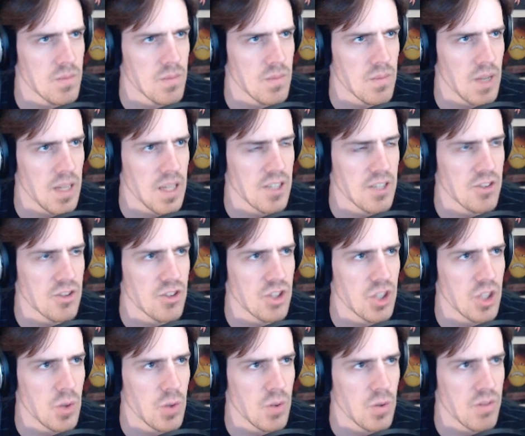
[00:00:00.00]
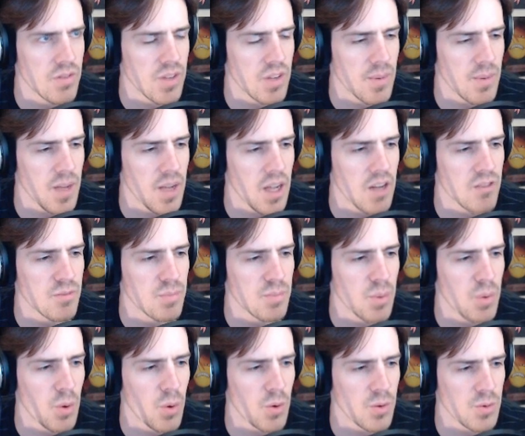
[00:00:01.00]
at least two of them, have
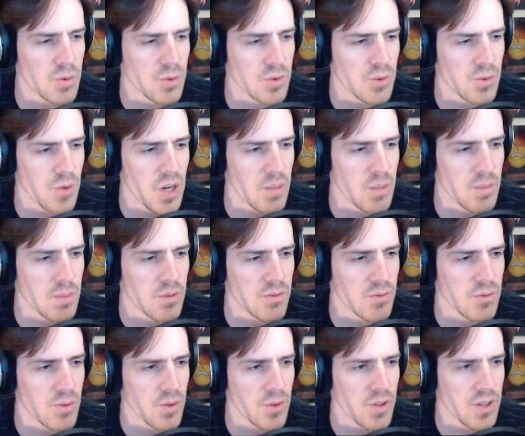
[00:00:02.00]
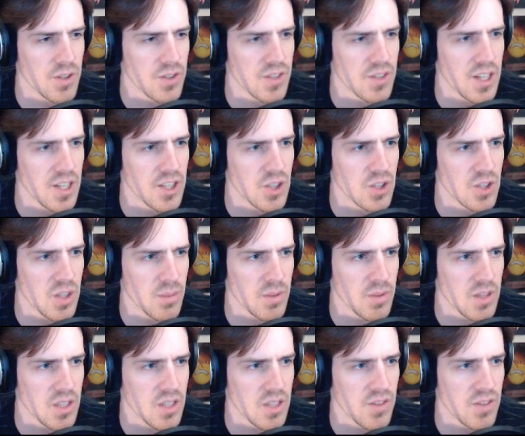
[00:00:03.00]
portals right before their statues, I
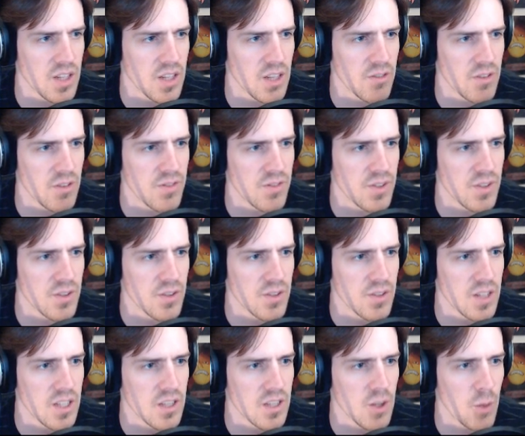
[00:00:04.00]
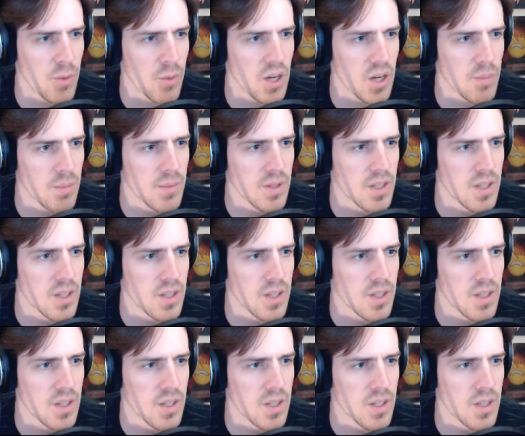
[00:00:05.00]
believe. Did that reveal? Did that open it up?